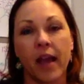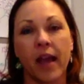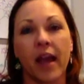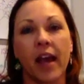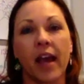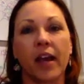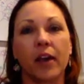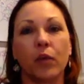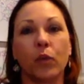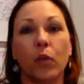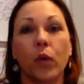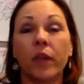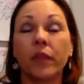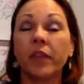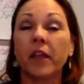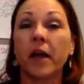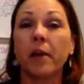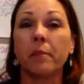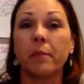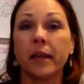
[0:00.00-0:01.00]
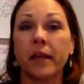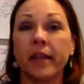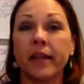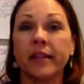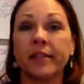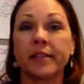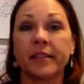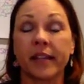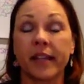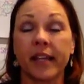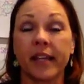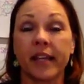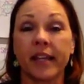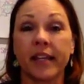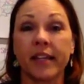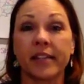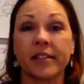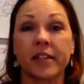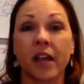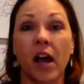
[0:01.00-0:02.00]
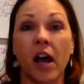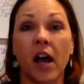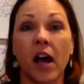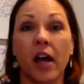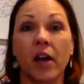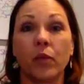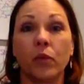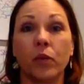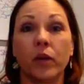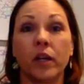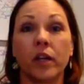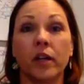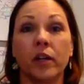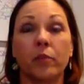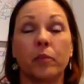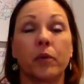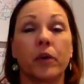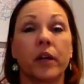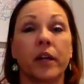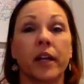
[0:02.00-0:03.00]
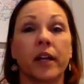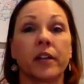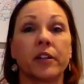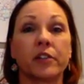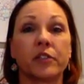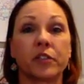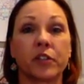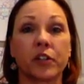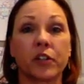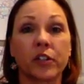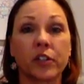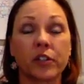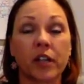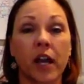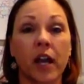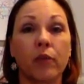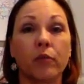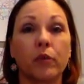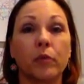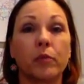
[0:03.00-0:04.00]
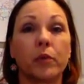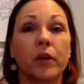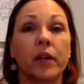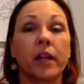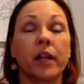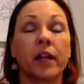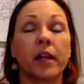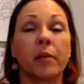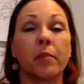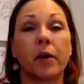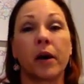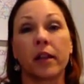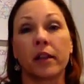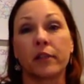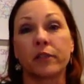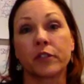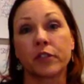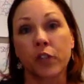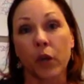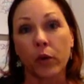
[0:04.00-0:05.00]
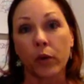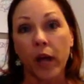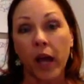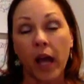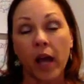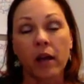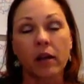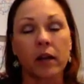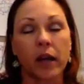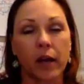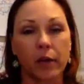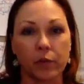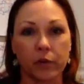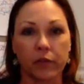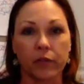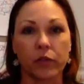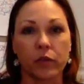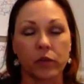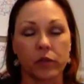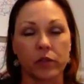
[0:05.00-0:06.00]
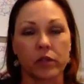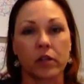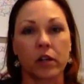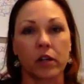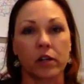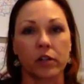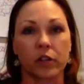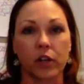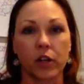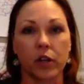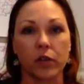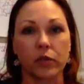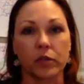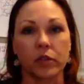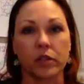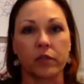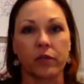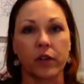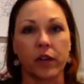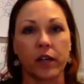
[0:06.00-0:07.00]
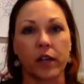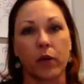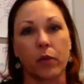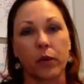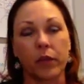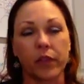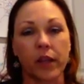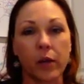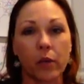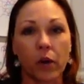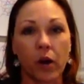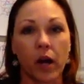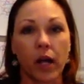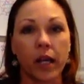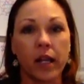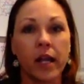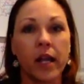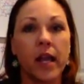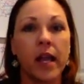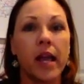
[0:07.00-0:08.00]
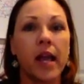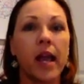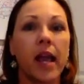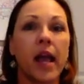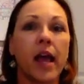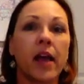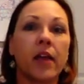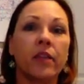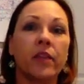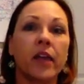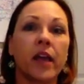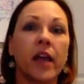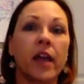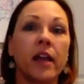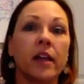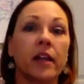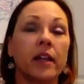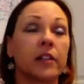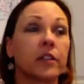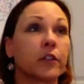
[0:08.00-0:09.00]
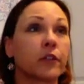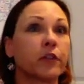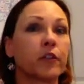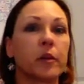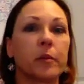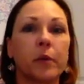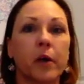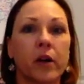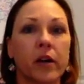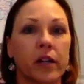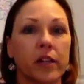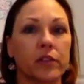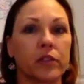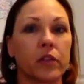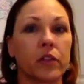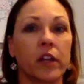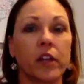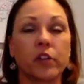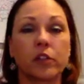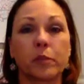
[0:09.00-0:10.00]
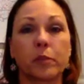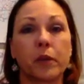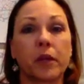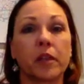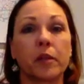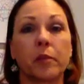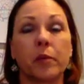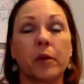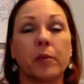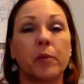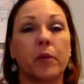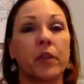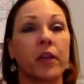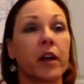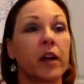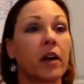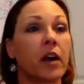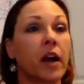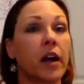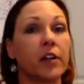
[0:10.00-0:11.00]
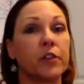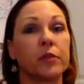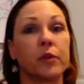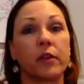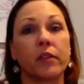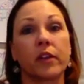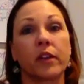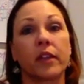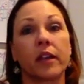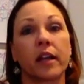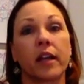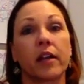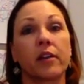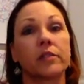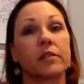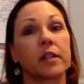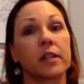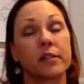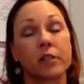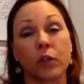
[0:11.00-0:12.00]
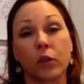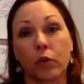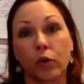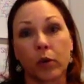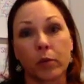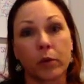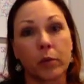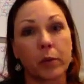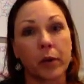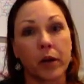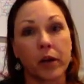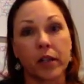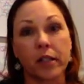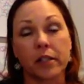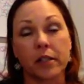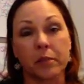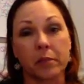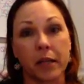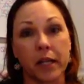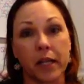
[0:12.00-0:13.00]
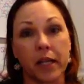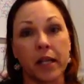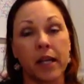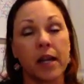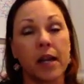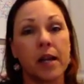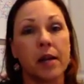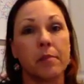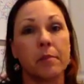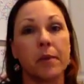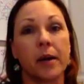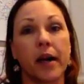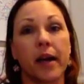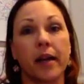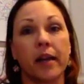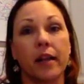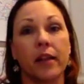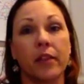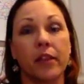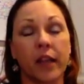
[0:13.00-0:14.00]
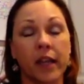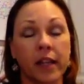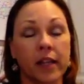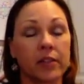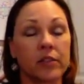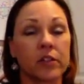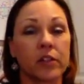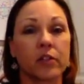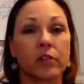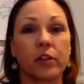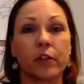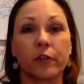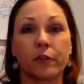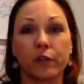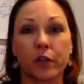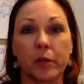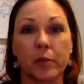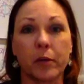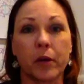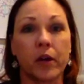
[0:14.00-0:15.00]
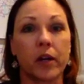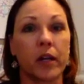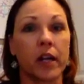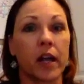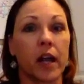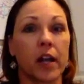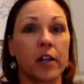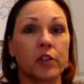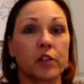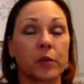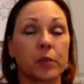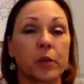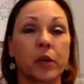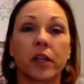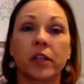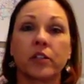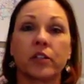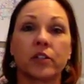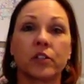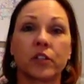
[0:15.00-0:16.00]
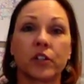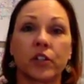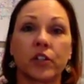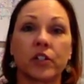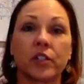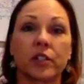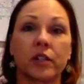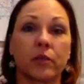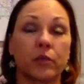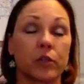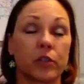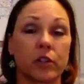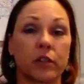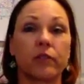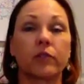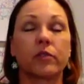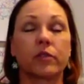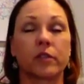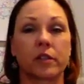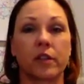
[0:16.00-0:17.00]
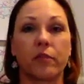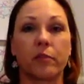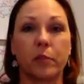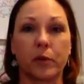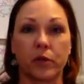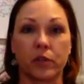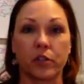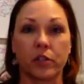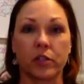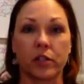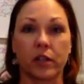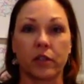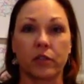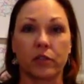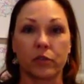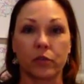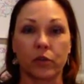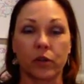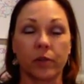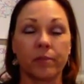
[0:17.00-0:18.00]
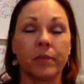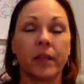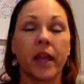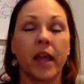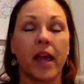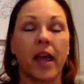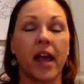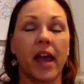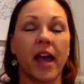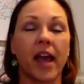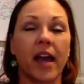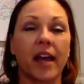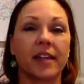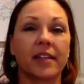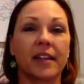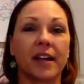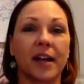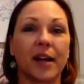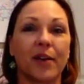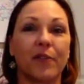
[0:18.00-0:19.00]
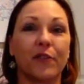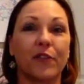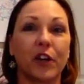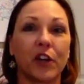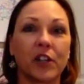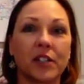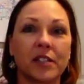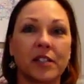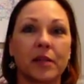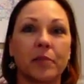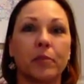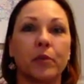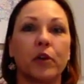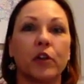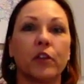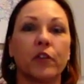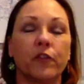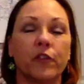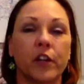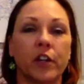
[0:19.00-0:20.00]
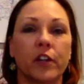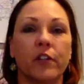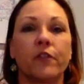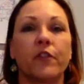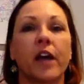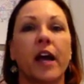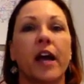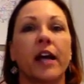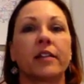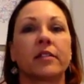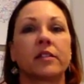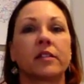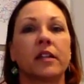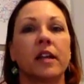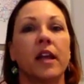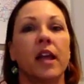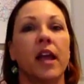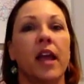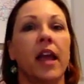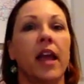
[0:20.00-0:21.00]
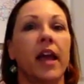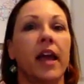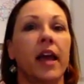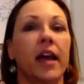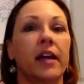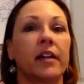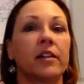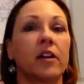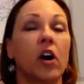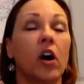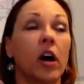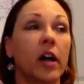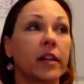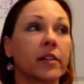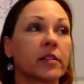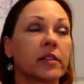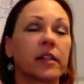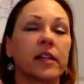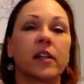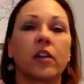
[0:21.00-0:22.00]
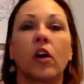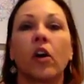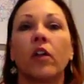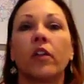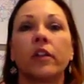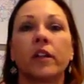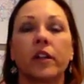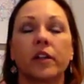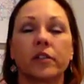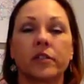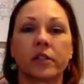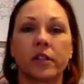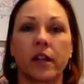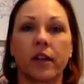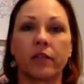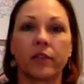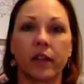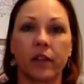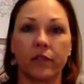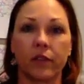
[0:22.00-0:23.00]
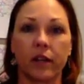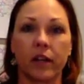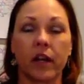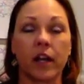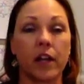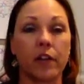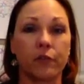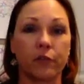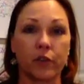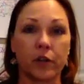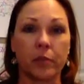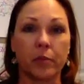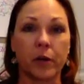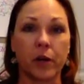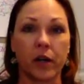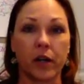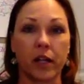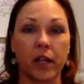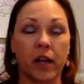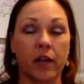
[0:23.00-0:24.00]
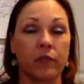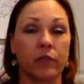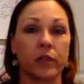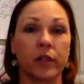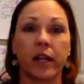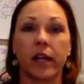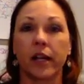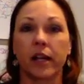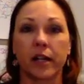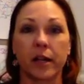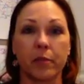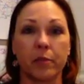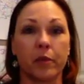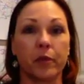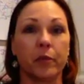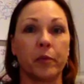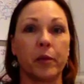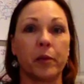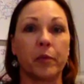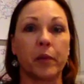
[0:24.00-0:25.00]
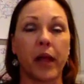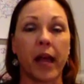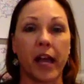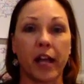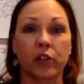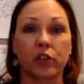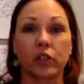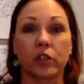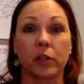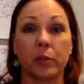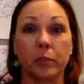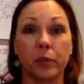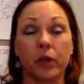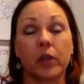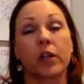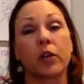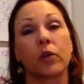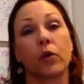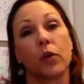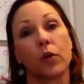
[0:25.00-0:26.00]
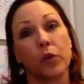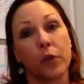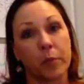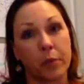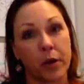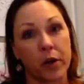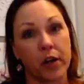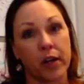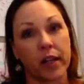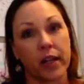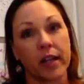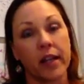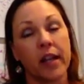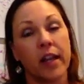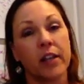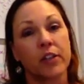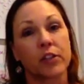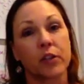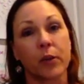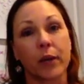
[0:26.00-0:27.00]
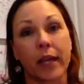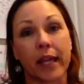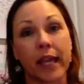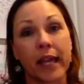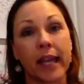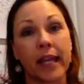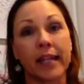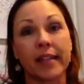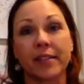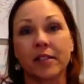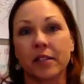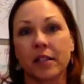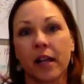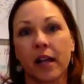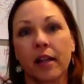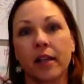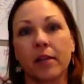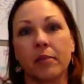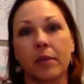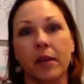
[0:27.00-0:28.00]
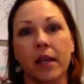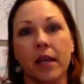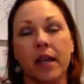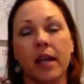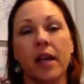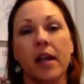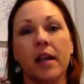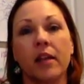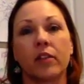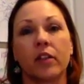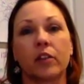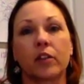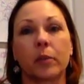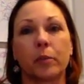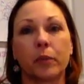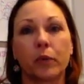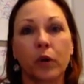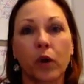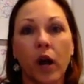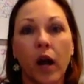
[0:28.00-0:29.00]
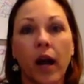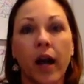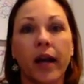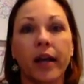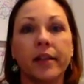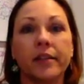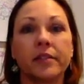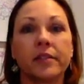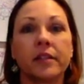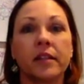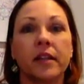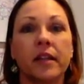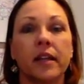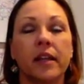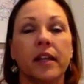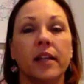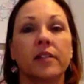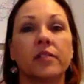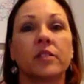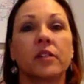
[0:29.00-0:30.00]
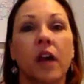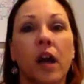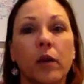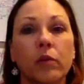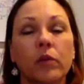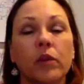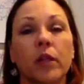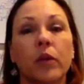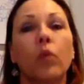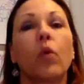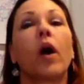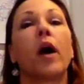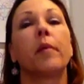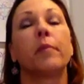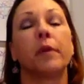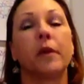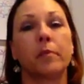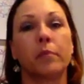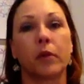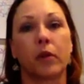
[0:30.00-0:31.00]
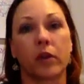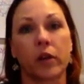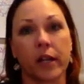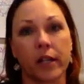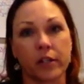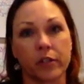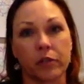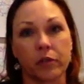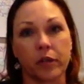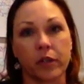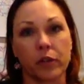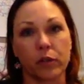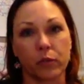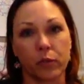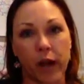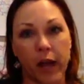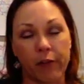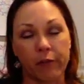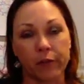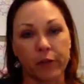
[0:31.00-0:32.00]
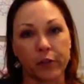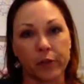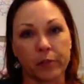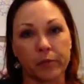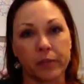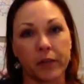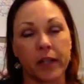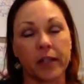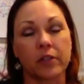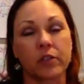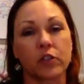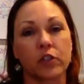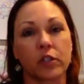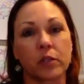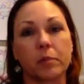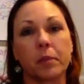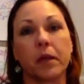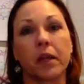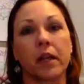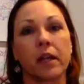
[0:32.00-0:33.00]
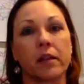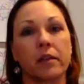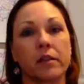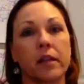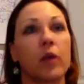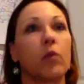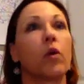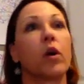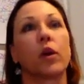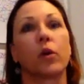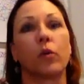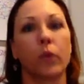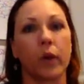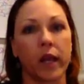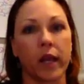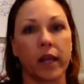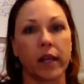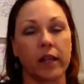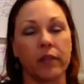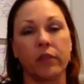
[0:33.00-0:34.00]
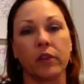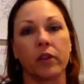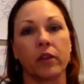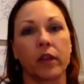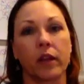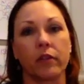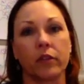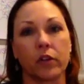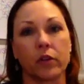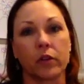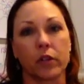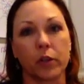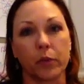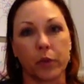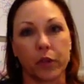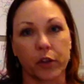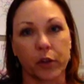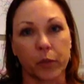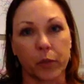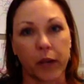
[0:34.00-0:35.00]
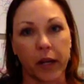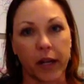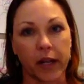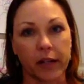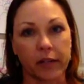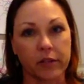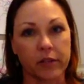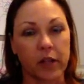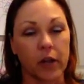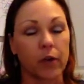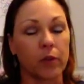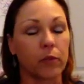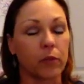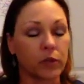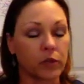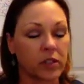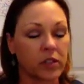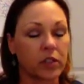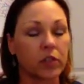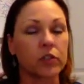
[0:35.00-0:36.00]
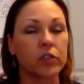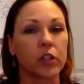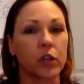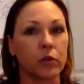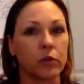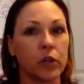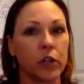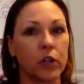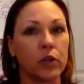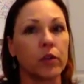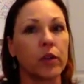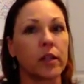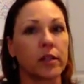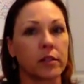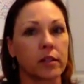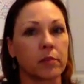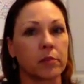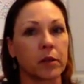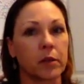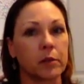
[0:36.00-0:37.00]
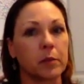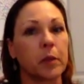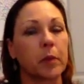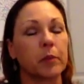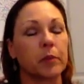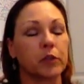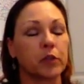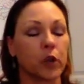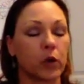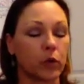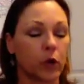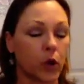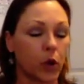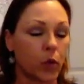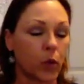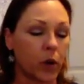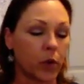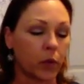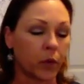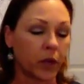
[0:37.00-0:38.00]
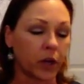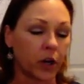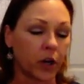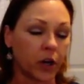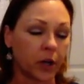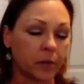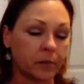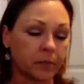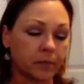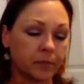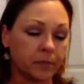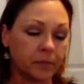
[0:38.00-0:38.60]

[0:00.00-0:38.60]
And what that means is I will bring a dessert, I will bring a bottle of soda, I will of course talk to the host to find out what they want, and then it's a free party. So they just bring the people there, I do everything else. It's a normal party to me, but they consider it a free party. I just bring a dessert, which of course I've purchased at the store, and very simple, very fast. And honestly, in all the years that I've given a free party, I've only had a couple of people actually book and hold the party. So again, it's telling me that the prize is not really why people are entering the raffle. It's just because they want to win, even though they have no clue what they're winning. So we're still so new that sometimes people don't know what we are.